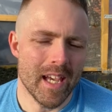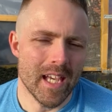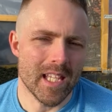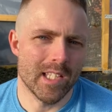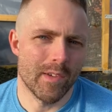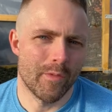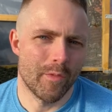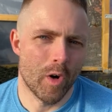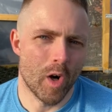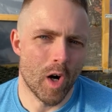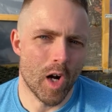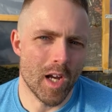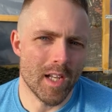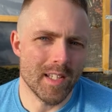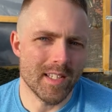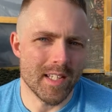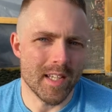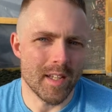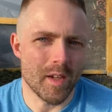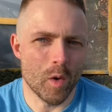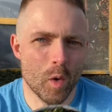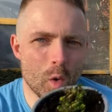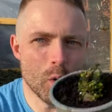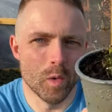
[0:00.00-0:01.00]
is a
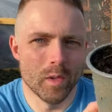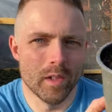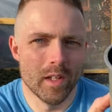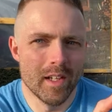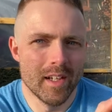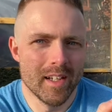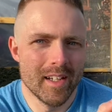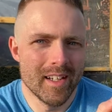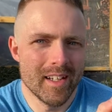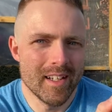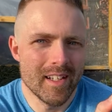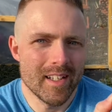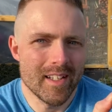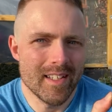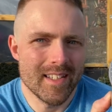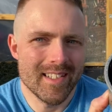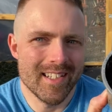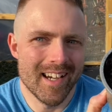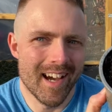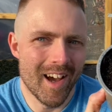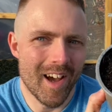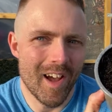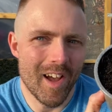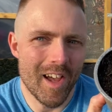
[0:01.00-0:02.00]
variety called
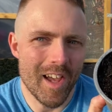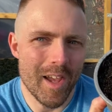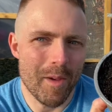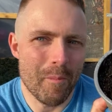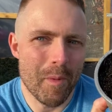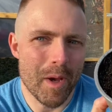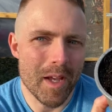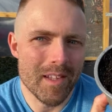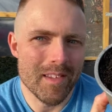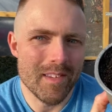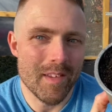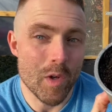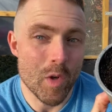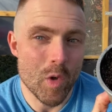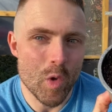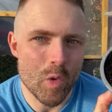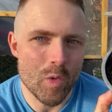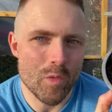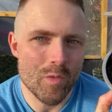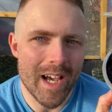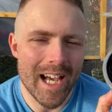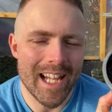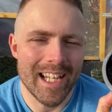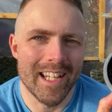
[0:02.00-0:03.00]
Thyme
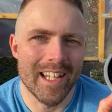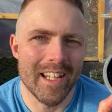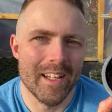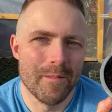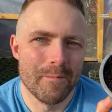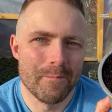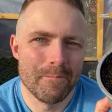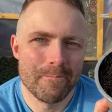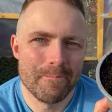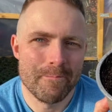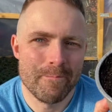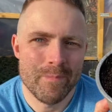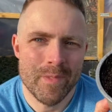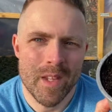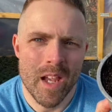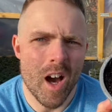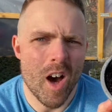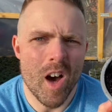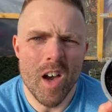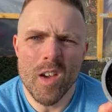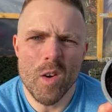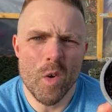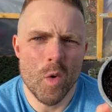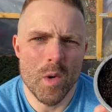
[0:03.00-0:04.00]
Dune Valley.
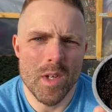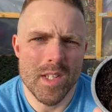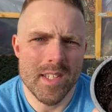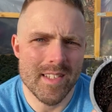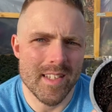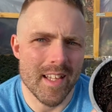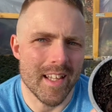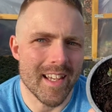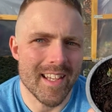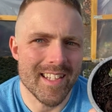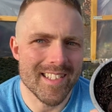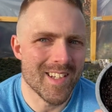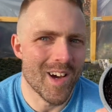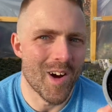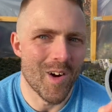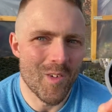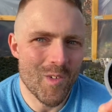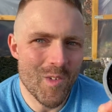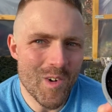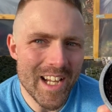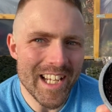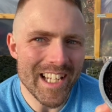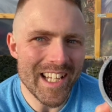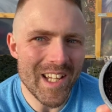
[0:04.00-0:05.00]
I always think it's got a
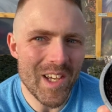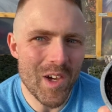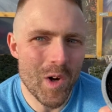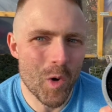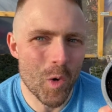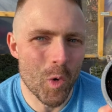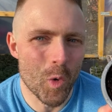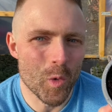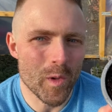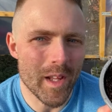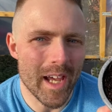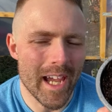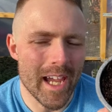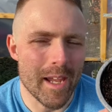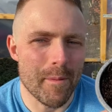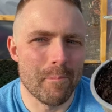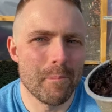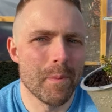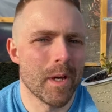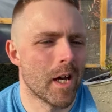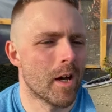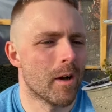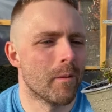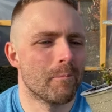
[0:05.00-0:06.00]
really cool name,
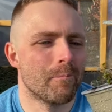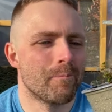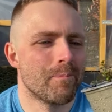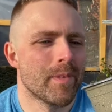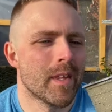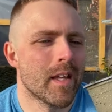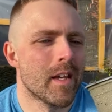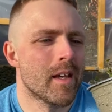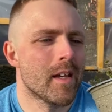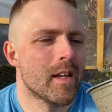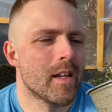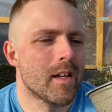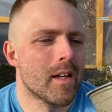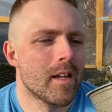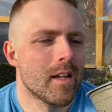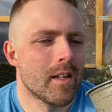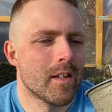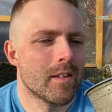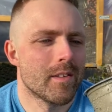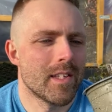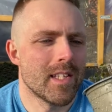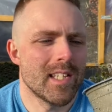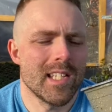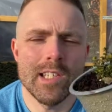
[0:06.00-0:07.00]
but
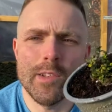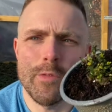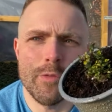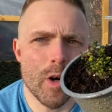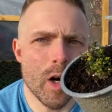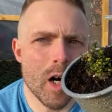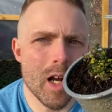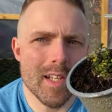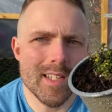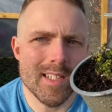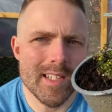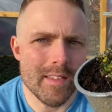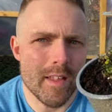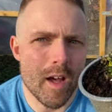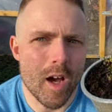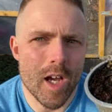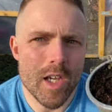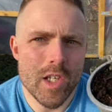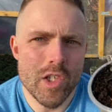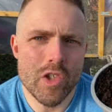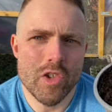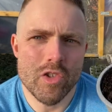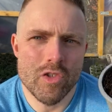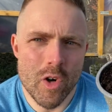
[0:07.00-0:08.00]
this is a variety that
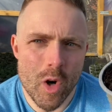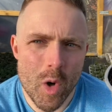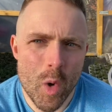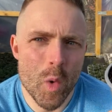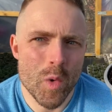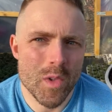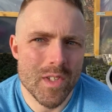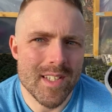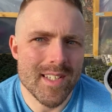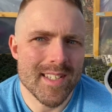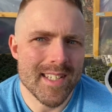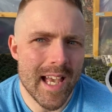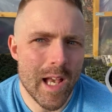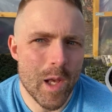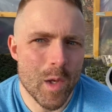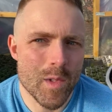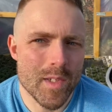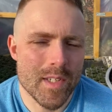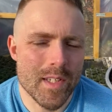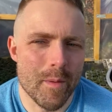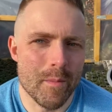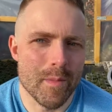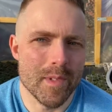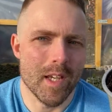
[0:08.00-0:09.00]
I struggle to sell
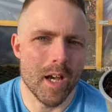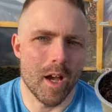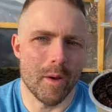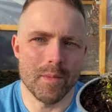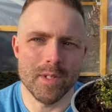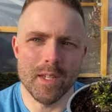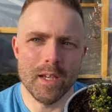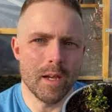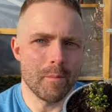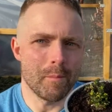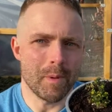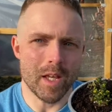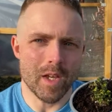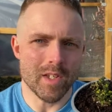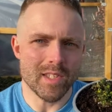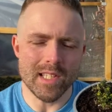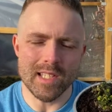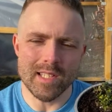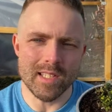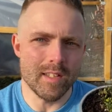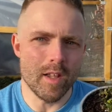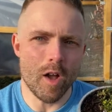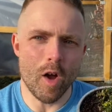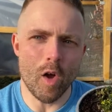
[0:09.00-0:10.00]
sometimes because
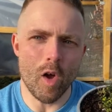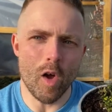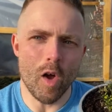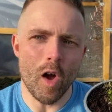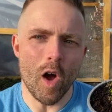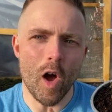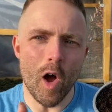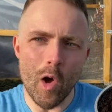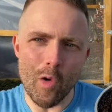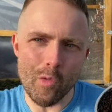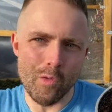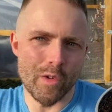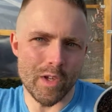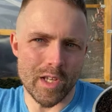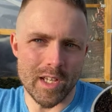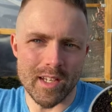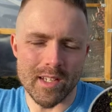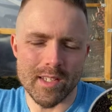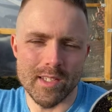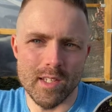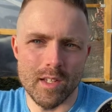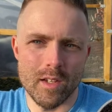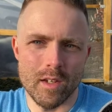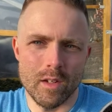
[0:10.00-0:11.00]
it's not
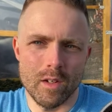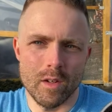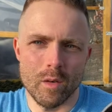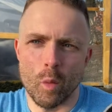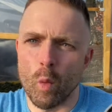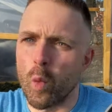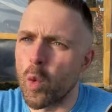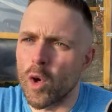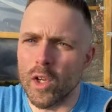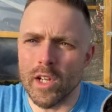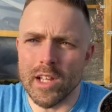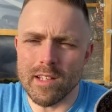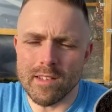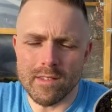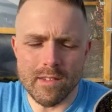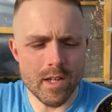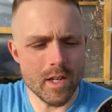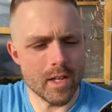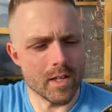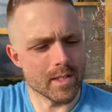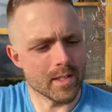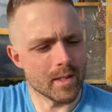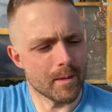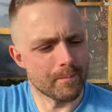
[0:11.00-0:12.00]
obvious what it
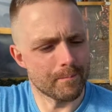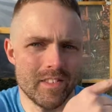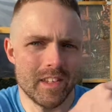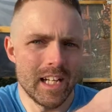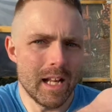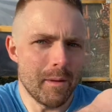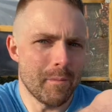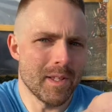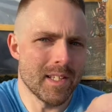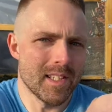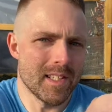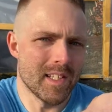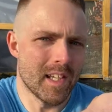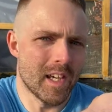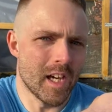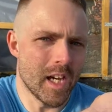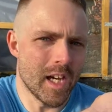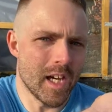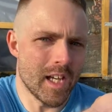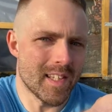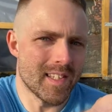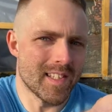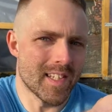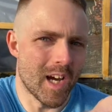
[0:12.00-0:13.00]
does. The lemon
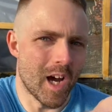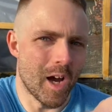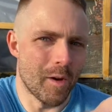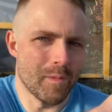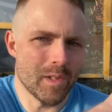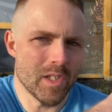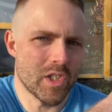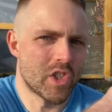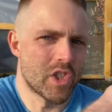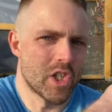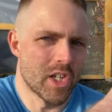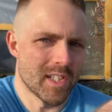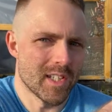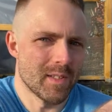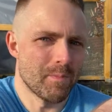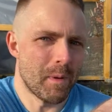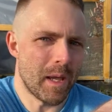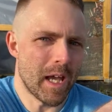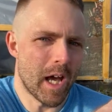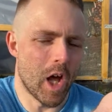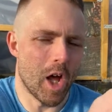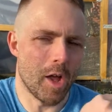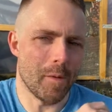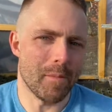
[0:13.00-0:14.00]
curd thyme that's just
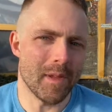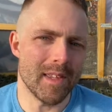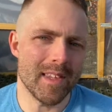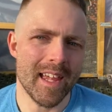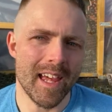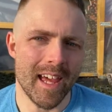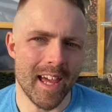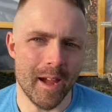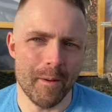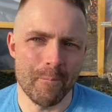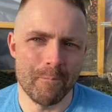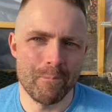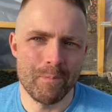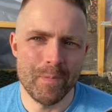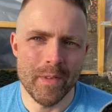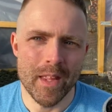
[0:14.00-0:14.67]
behind me there,